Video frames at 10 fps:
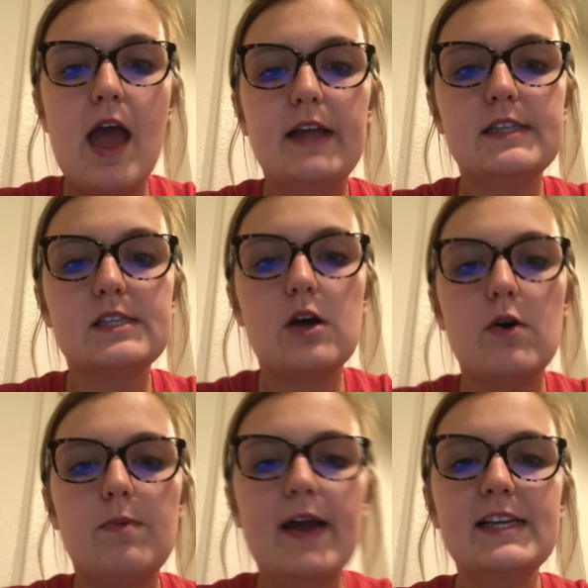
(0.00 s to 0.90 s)
And
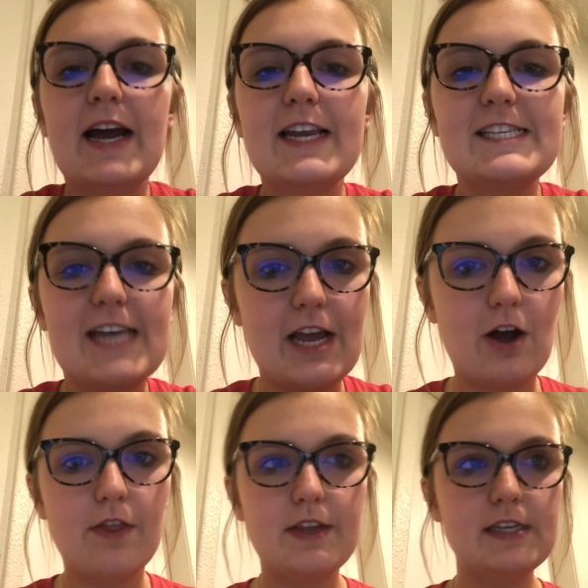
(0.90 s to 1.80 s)
so my kind of take
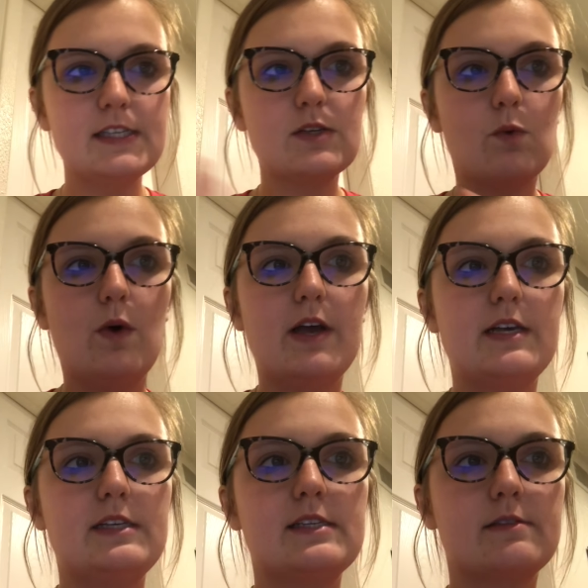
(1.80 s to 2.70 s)
on this
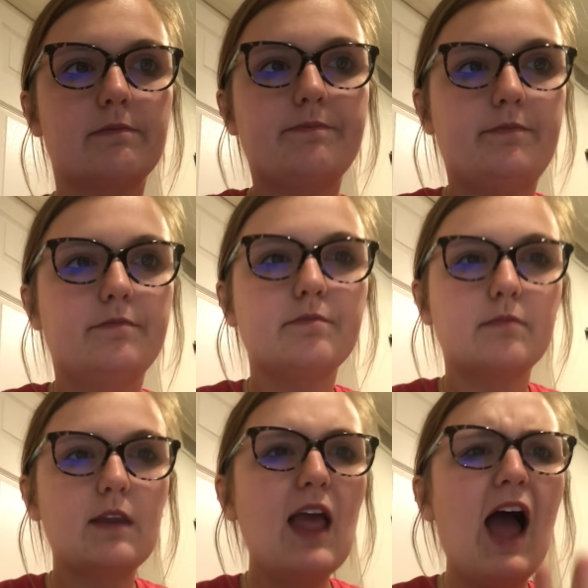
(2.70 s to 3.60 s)
was,
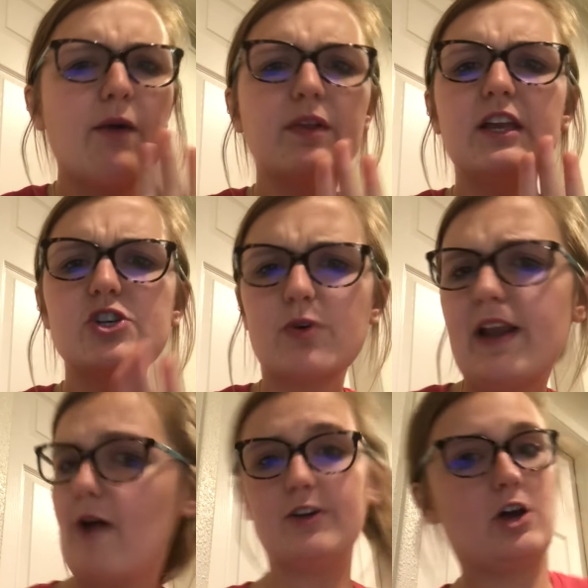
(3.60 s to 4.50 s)
I really enjoyed
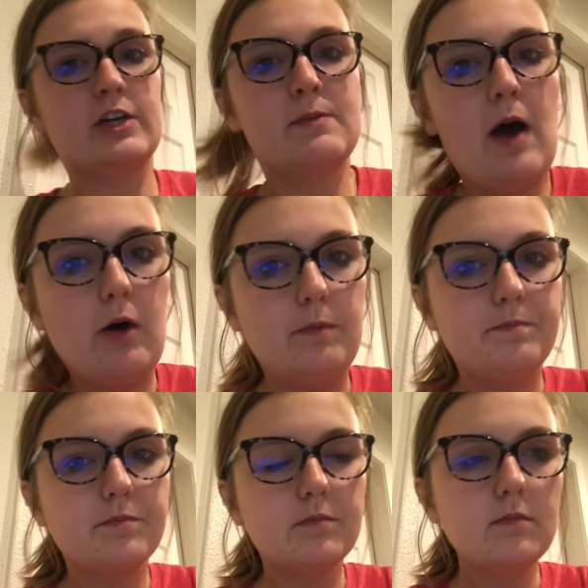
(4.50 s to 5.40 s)
how it talked about
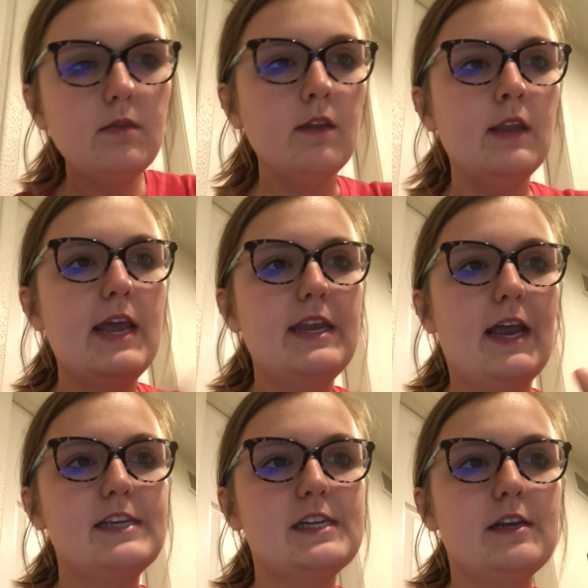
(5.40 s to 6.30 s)
in
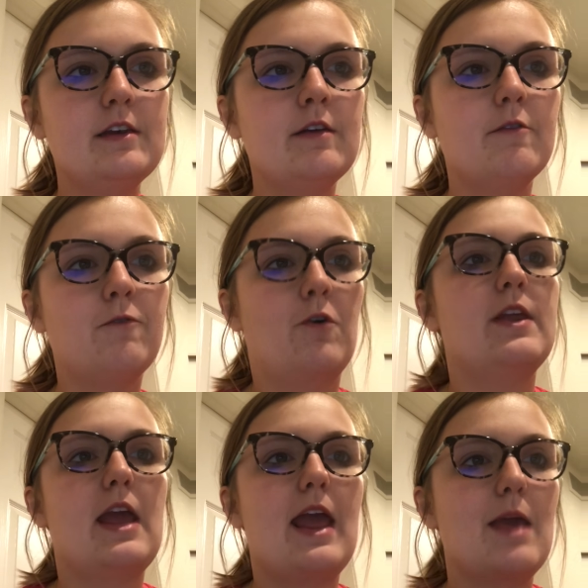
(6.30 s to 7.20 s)

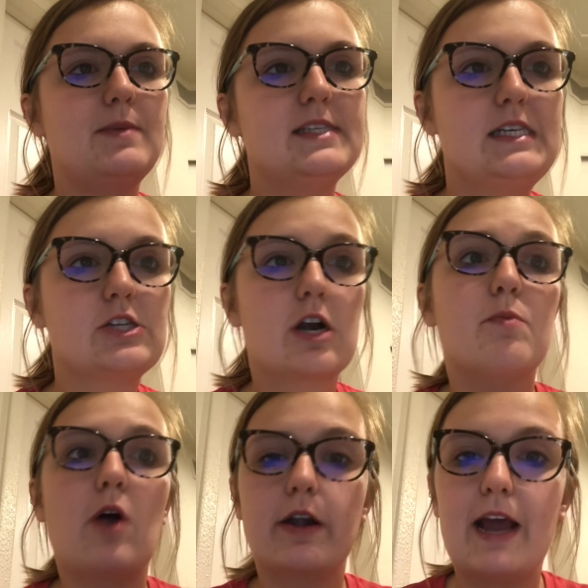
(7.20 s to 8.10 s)
1948, ABC started
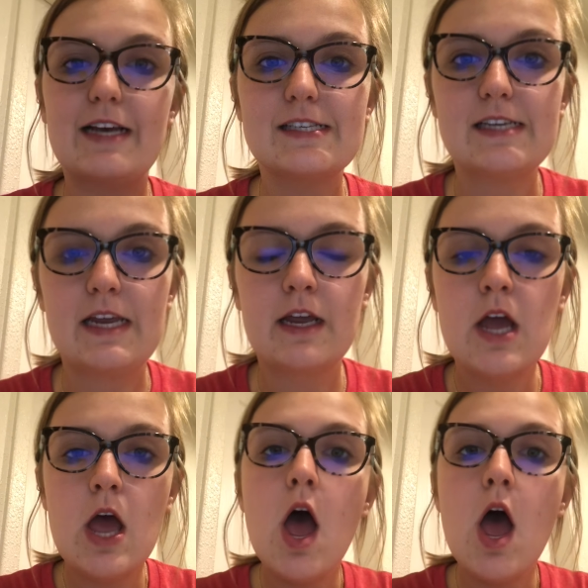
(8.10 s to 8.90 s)
broadcasting.